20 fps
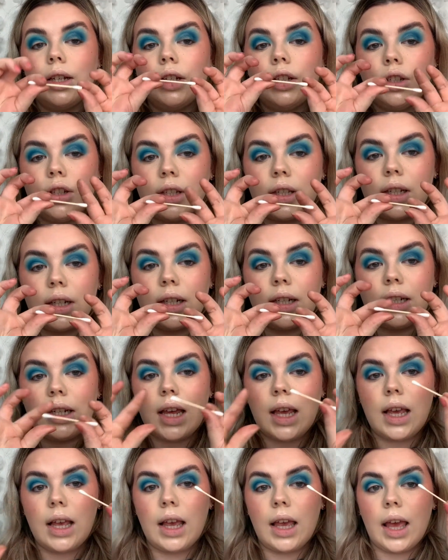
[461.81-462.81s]
just going to
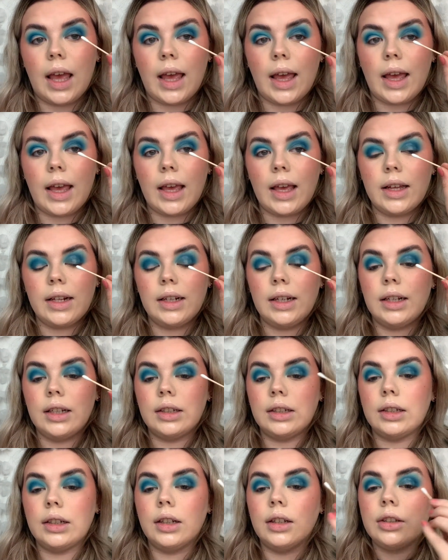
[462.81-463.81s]
take a
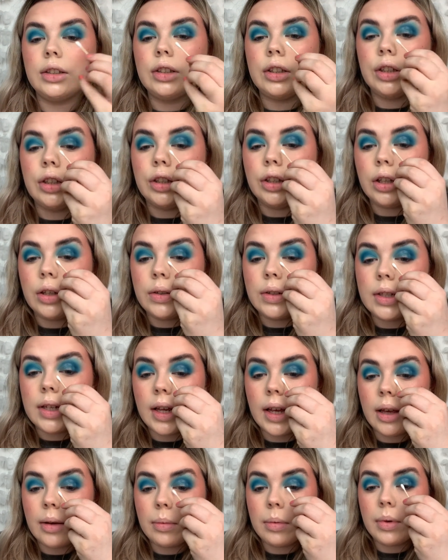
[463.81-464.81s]
little
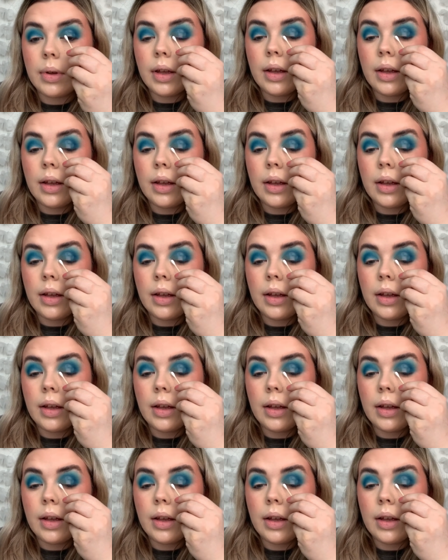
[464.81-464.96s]
Q-tip